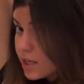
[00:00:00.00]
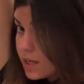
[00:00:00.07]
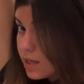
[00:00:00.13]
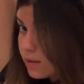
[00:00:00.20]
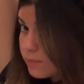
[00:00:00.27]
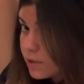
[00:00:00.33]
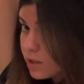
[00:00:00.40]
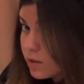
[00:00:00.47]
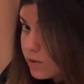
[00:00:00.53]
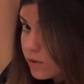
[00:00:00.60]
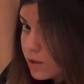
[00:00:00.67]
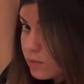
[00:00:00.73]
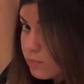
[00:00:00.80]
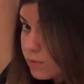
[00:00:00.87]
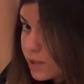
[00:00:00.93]
am gonna go on
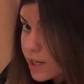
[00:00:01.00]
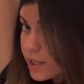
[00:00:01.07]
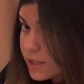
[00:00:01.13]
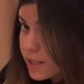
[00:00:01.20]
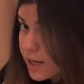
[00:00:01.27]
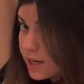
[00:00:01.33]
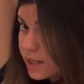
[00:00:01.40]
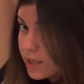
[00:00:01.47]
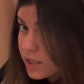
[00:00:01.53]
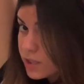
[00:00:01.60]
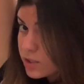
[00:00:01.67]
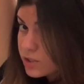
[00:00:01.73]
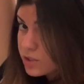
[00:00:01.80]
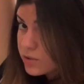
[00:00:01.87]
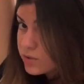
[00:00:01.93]
and break that into
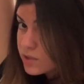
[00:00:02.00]
2